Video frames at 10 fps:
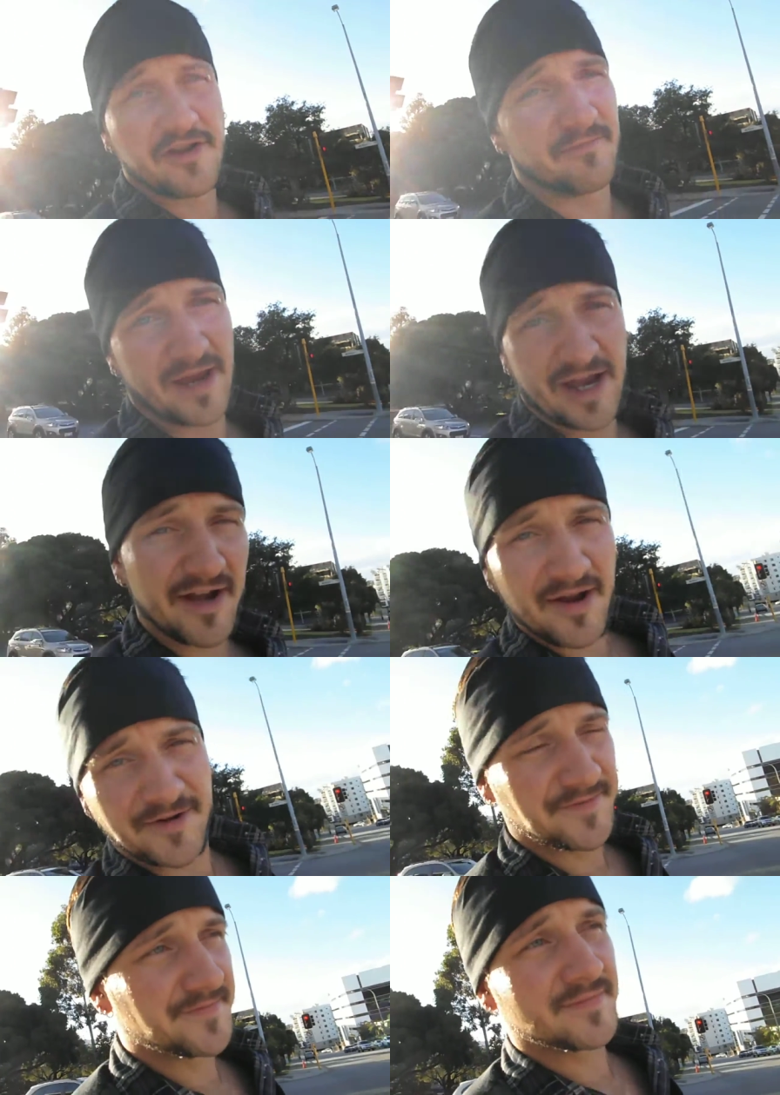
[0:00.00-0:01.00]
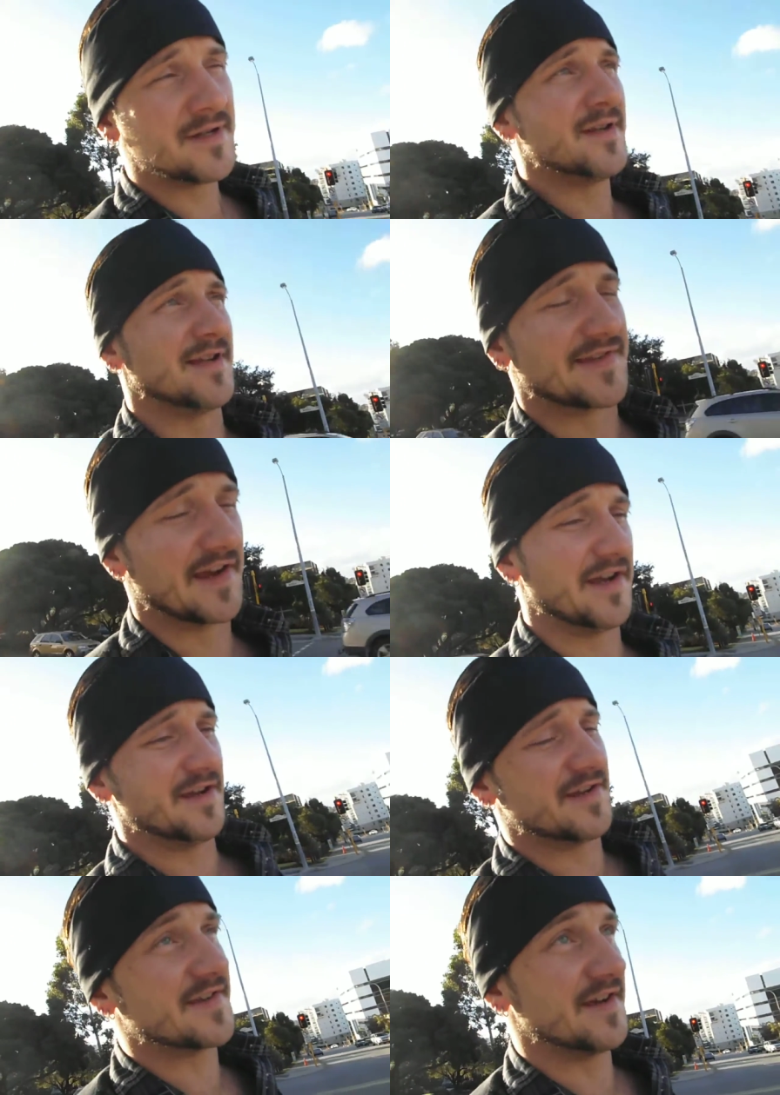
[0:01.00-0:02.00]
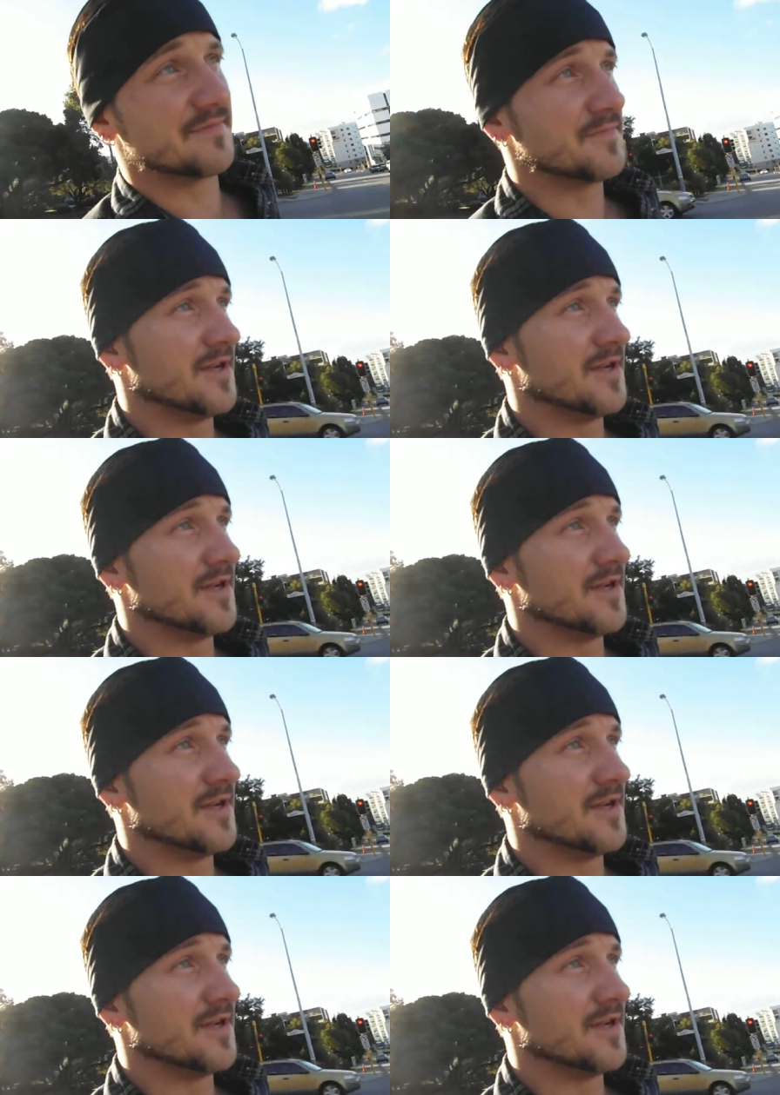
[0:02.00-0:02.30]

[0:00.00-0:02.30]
good in bed is a is a,